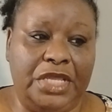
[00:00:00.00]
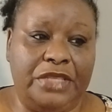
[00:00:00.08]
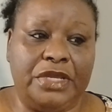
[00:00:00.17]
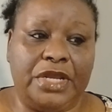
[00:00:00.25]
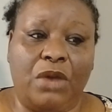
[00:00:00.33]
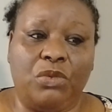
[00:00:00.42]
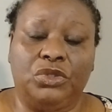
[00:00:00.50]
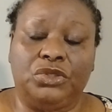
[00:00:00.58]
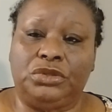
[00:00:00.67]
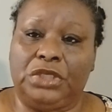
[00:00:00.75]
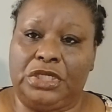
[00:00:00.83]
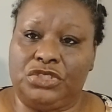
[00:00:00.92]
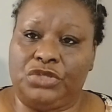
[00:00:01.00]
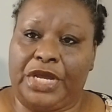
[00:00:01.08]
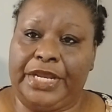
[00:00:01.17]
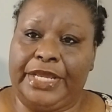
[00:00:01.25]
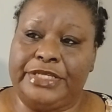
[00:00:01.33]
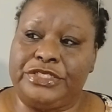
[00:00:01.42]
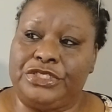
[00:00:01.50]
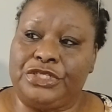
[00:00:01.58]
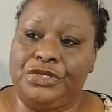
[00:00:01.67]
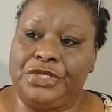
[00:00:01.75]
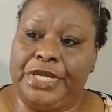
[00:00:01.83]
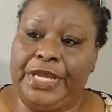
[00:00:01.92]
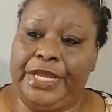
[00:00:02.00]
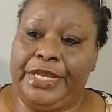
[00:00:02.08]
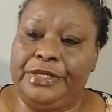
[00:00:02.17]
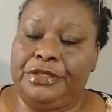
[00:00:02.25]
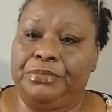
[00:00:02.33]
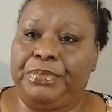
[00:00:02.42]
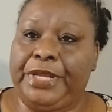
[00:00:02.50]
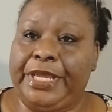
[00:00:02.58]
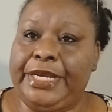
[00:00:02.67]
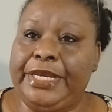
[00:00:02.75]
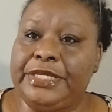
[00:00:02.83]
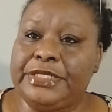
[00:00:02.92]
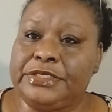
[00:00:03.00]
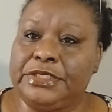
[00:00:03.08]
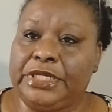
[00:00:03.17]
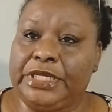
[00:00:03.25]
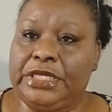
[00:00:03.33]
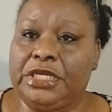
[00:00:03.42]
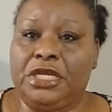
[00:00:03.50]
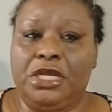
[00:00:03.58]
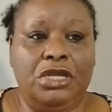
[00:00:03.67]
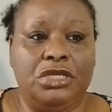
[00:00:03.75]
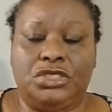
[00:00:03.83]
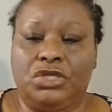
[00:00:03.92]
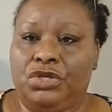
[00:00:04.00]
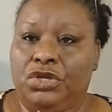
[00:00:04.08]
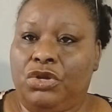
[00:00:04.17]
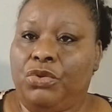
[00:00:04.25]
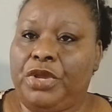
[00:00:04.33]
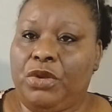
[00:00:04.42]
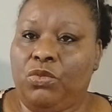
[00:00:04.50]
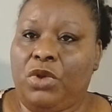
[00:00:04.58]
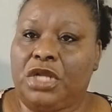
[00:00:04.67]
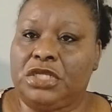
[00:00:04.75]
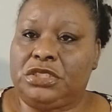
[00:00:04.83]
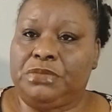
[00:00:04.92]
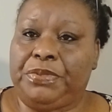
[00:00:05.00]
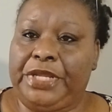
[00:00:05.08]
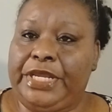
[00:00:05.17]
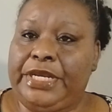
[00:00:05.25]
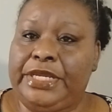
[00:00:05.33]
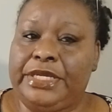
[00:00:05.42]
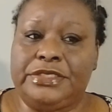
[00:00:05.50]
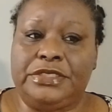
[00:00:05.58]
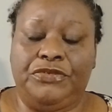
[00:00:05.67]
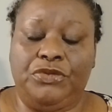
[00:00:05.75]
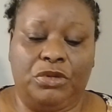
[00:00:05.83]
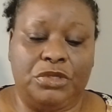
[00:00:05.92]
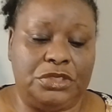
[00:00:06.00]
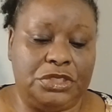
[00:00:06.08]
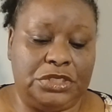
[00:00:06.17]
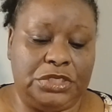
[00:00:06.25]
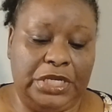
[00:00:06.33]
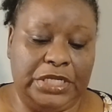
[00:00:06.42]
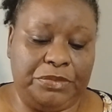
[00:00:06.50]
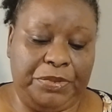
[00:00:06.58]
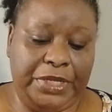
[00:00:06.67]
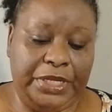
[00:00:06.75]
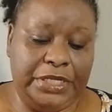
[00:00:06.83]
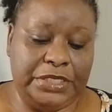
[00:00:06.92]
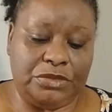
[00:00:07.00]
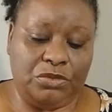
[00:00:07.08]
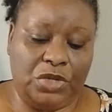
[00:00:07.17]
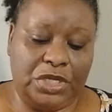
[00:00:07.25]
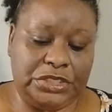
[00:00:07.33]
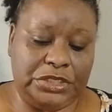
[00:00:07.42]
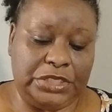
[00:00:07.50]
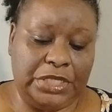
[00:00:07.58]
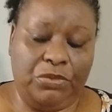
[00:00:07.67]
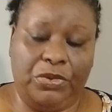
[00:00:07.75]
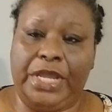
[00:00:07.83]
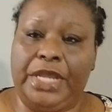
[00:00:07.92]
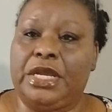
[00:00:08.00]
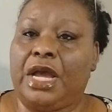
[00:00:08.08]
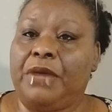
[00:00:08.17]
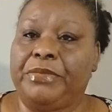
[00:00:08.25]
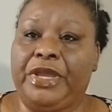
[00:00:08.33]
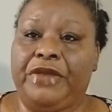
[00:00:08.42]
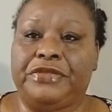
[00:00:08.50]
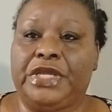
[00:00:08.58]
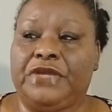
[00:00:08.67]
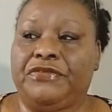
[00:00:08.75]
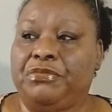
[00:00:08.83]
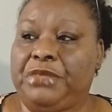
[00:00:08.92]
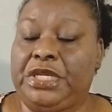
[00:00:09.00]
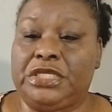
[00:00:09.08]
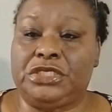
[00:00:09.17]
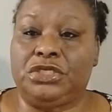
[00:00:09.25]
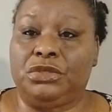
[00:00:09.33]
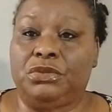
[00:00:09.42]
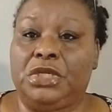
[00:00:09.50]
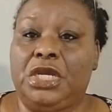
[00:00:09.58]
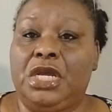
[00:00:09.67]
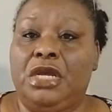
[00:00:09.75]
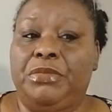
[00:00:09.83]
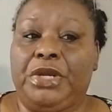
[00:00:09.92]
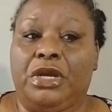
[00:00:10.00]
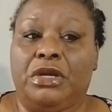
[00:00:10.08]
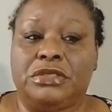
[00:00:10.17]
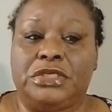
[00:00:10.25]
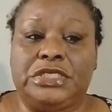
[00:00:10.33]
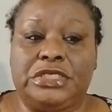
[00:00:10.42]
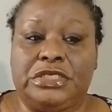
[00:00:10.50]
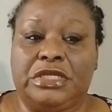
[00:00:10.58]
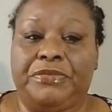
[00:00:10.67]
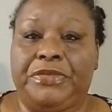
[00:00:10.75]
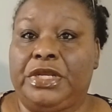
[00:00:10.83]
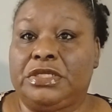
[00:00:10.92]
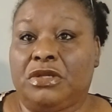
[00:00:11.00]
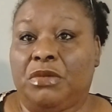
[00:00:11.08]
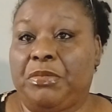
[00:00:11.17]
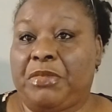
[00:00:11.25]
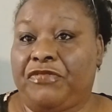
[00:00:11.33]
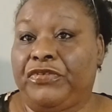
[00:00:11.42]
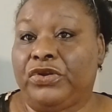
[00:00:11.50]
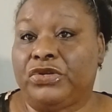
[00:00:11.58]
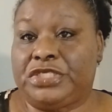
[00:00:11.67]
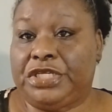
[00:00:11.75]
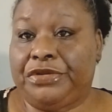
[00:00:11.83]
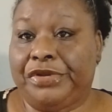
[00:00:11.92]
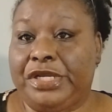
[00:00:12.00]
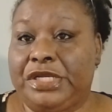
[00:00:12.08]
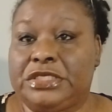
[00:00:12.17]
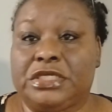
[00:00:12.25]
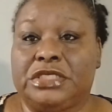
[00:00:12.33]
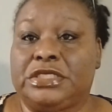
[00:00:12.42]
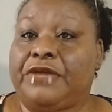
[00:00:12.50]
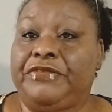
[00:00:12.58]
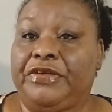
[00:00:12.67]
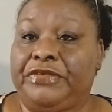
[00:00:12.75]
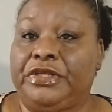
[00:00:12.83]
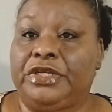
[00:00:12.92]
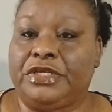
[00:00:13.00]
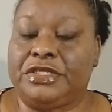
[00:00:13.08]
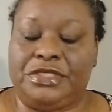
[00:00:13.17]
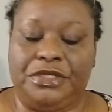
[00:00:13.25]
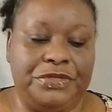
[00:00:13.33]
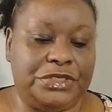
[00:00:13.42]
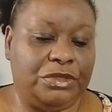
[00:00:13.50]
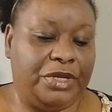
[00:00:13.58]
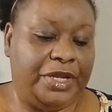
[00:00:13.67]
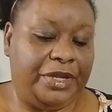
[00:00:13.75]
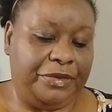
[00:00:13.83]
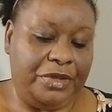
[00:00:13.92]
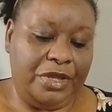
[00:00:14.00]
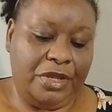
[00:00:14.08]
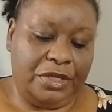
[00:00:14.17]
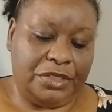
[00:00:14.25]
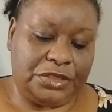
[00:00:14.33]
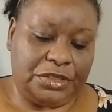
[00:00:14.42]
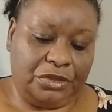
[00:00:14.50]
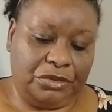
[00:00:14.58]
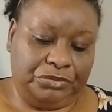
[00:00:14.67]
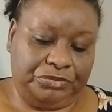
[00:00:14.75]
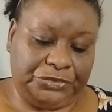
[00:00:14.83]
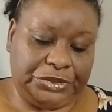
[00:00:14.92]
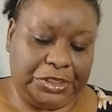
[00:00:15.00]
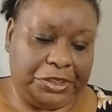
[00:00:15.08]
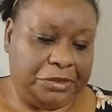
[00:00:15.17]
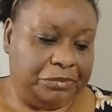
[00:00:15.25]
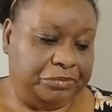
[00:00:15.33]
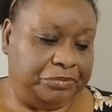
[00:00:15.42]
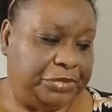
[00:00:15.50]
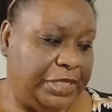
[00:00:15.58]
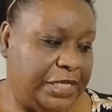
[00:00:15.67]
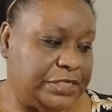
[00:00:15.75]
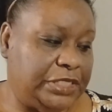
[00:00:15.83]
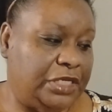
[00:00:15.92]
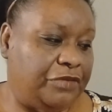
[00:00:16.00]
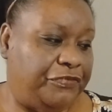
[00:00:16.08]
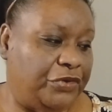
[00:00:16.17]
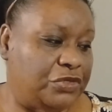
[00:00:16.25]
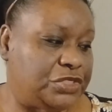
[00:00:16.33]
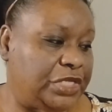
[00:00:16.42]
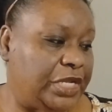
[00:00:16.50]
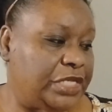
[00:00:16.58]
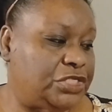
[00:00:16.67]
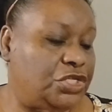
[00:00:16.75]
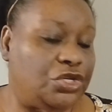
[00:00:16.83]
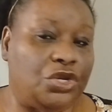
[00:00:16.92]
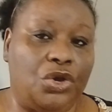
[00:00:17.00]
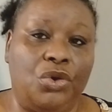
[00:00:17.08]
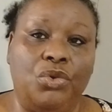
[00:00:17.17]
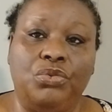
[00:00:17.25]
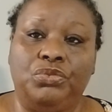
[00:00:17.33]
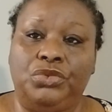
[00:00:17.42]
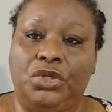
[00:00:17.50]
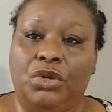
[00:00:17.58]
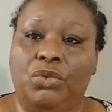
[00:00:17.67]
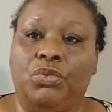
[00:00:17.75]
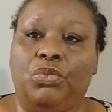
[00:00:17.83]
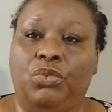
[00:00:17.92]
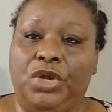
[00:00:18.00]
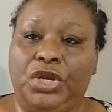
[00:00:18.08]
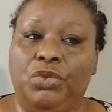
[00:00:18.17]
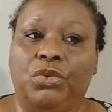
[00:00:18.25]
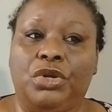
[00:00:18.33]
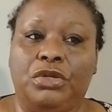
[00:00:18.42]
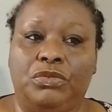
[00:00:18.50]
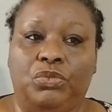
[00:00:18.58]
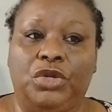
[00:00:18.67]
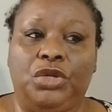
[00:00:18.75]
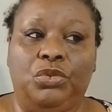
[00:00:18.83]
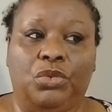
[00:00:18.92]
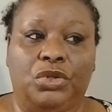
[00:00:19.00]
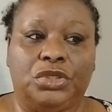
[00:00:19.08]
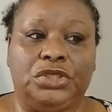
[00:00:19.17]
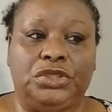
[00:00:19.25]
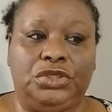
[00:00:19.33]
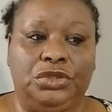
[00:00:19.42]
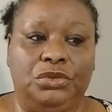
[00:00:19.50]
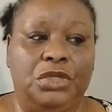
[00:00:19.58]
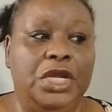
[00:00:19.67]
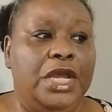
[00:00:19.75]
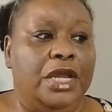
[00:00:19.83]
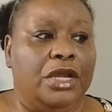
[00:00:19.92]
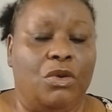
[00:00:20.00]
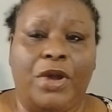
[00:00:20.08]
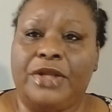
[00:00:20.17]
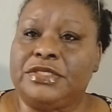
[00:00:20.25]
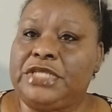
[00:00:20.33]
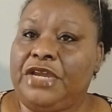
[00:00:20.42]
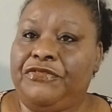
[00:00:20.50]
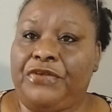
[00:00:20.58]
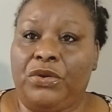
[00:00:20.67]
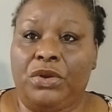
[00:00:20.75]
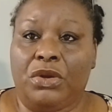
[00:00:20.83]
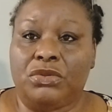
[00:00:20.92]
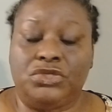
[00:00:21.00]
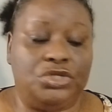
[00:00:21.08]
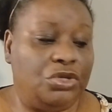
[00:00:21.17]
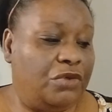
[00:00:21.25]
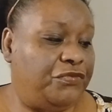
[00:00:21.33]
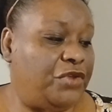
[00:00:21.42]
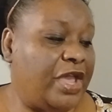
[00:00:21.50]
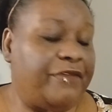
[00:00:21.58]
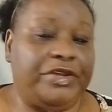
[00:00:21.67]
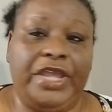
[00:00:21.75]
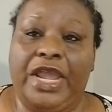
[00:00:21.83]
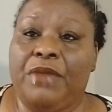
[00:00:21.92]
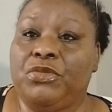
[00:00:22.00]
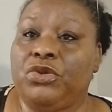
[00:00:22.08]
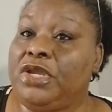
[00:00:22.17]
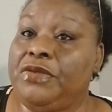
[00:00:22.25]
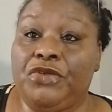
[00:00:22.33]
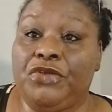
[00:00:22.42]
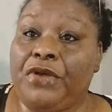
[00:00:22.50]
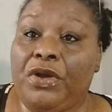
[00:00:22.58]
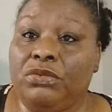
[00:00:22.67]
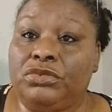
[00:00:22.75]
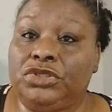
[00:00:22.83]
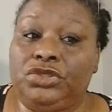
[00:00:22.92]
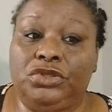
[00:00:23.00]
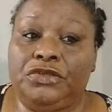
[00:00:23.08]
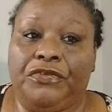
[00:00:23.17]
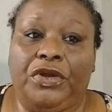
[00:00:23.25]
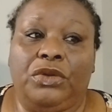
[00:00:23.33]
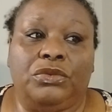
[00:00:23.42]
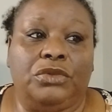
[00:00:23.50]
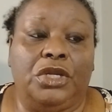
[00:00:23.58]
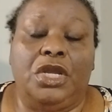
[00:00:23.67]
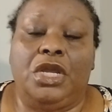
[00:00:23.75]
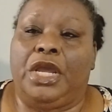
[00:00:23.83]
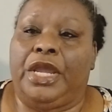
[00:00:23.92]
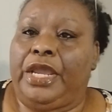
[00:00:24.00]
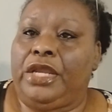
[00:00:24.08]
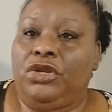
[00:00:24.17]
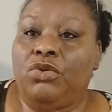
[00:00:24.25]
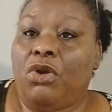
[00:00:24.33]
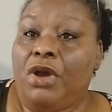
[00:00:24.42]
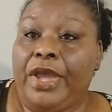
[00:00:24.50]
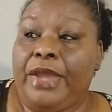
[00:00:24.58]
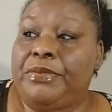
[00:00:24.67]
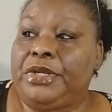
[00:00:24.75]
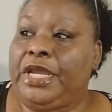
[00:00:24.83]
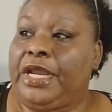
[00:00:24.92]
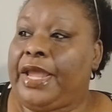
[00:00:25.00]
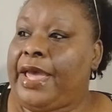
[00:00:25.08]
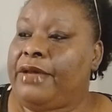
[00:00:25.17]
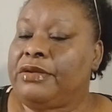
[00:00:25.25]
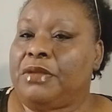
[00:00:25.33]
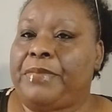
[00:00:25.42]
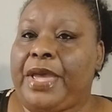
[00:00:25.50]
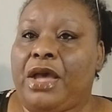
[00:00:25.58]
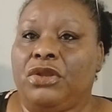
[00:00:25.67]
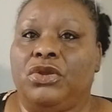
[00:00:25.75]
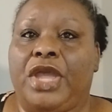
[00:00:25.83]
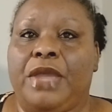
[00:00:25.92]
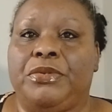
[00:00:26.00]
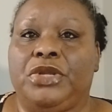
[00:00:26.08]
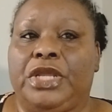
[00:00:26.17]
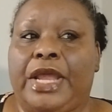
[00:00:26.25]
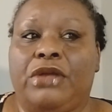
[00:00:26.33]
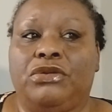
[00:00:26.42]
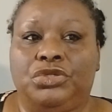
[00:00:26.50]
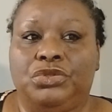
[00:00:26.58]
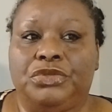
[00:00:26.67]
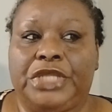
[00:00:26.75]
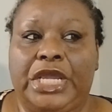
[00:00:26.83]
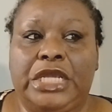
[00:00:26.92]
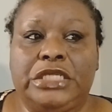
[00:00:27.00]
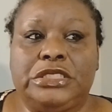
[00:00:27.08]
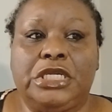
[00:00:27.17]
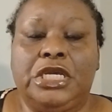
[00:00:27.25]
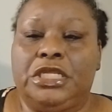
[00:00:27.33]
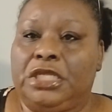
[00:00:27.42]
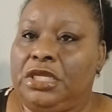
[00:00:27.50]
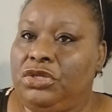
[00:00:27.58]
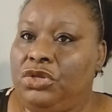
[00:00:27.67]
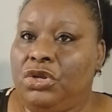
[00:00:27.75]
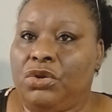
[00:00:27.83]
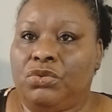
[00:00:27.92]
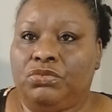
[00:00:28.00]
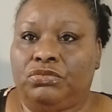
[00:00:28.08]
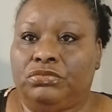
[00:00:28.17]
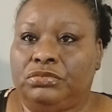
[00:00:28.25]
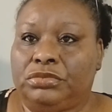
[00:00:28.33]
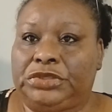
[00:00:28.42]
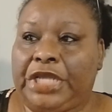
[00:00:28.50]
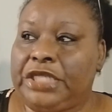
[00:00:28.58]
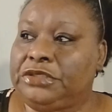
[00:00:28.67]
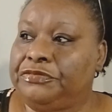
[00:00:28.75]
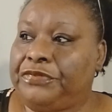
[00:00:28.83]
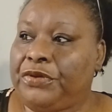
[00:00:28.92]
and then I will try to insert a playlist link so you can go in and watch the playlist if you want to just select the playlist and watch it that way. Everything for me is new because this is something that's going to be my first series because I've never done a series, okay? So, but like I said, the first thing is to know, you know, what do you want to do? Go out and take photos. You know, if you have a camera, even your phone, just use your phone. And you are able to get out and about. You're able to get out and do things. Then, you know, take some